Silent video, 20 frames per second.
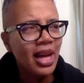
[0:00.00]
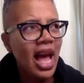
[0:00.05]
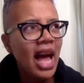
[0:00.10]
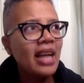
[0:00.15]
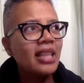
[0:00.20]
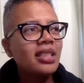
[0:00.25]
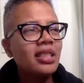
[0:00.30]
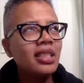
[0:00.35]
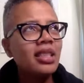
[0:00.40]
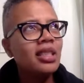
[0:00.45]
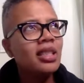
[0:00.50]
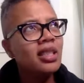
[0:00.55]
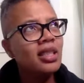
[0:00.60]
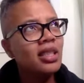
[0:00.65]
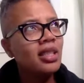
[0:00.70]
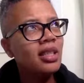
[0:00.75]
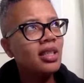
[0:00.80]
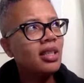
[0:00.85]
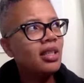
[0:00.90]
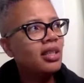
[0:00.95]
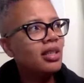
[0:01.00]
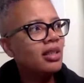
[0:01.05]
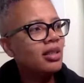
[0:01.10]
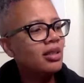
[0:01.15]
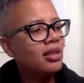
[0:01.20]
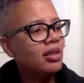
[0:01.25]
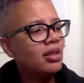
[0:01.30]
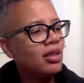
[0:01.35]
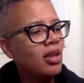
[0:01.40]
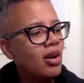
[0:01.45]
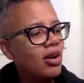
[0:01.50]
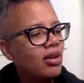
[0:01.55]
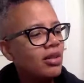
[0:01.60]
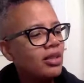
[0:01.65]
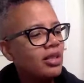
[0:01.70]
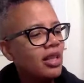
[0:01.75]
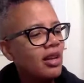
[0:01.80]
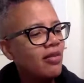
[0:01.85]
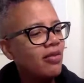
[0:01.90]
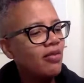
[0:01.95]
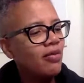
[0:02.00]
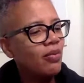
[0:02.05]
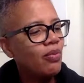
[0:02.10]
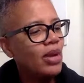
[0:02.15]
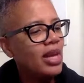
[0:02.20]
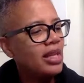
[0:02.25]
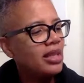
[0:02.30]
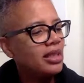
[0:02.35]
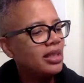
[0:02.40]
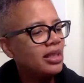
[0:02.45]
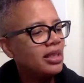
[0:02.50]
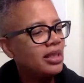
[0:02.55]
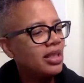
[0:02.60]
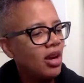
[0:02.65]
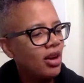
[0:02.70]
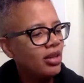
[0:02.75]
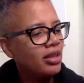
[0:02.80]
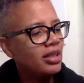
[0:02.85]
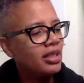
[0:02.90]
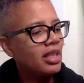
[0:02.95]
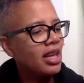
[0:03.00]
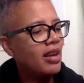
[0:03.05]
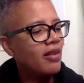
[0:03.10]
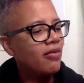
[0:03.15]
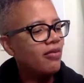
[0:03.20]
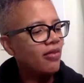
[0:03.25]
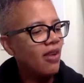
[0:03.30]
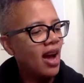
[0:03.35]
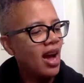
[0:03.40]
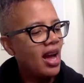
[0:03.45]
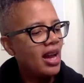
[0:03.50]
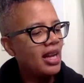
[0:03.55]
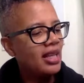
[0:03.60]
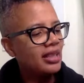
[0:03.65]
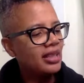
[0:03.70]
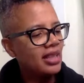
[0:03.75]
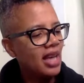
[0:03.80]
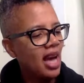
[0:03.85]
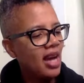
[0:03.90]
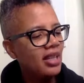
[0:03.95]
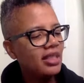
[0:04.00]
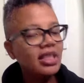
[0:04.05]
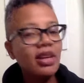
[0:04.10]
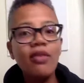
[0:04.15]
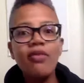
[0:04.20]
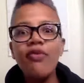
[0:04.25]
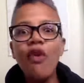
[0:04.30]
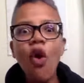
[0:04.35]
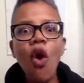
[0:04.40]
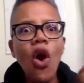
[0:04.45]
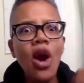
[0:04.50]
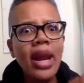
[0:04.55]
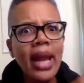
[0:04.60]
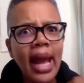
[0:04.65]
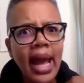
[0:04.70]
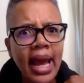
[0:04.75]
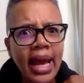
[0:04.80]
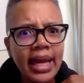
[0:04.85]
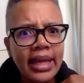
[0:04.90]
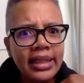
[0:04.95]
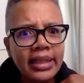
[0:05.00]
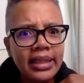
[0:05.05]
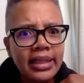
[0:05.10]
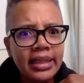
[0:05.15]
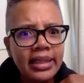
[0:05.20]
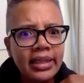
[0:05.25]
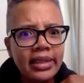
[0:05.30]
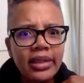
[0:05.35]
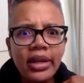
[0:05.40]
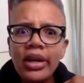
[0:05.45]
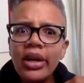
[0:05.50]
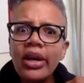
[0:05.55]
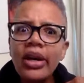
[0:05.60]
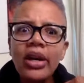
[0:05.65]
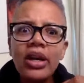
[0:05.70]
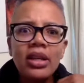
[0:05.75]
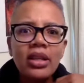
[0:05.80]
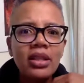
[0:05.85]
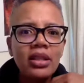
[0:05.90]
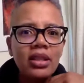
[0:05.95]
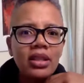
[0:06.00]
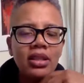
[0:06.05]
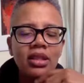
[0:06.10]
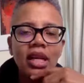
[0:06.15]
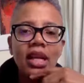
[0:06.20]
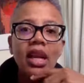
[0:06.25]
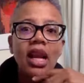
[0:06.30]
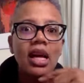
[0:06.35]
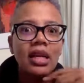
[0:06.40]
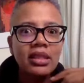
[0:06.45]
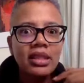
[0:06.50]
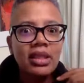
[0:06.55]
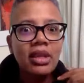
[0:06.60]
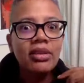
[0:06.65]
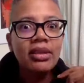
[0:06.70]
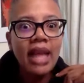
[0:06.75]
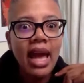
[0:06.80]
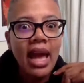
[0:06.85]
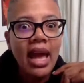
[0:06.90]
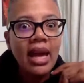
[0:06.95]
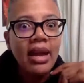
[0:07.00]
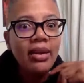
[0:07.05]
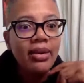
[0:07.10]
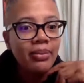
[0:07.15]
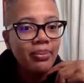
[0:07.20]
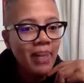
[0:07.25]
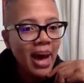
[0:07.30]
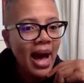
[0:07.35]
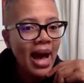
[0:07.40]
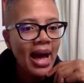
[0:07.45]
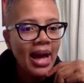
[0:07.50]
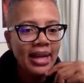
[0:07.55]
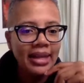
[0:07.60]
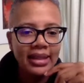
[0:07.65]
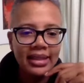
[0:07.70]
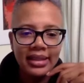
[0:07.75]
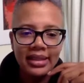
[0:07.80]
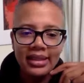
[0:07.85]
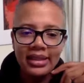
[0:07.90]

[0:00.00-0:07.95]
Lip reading: Actually, Thursday, Friday, Saturday, 4 days. Girl, you done lost your dang mind.